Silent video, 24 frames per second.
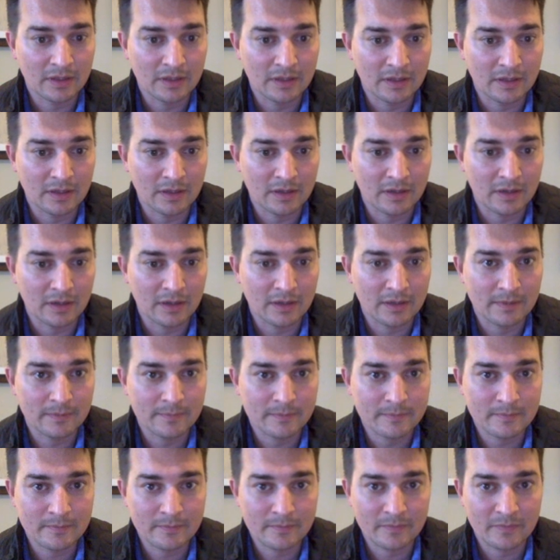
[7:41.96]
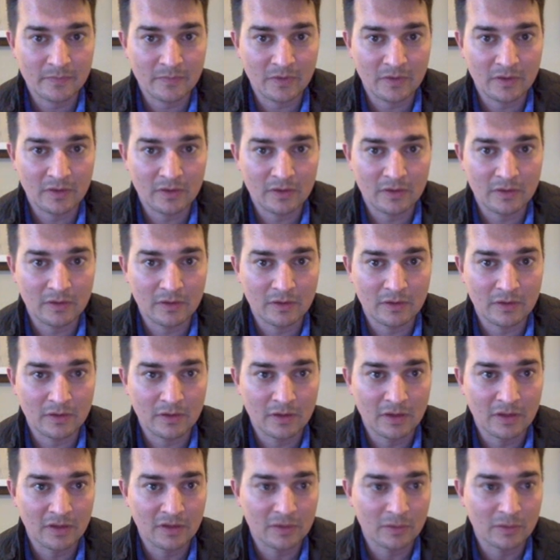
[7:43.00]
All right.
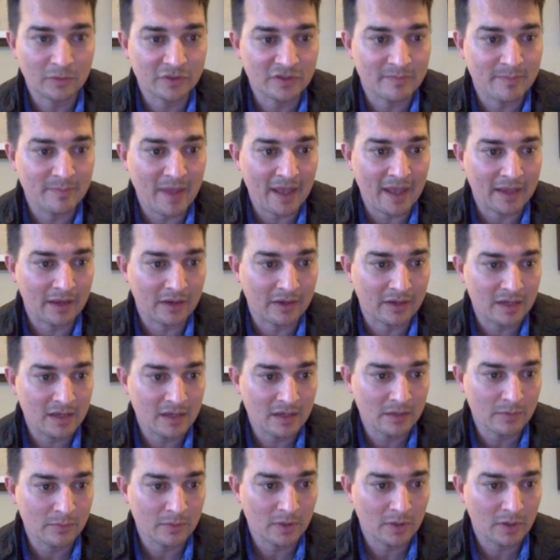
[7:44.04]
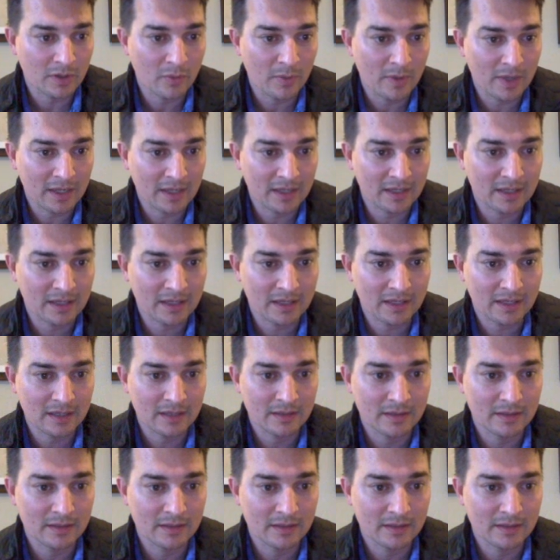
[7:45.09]
So we'll just back out of here real quick.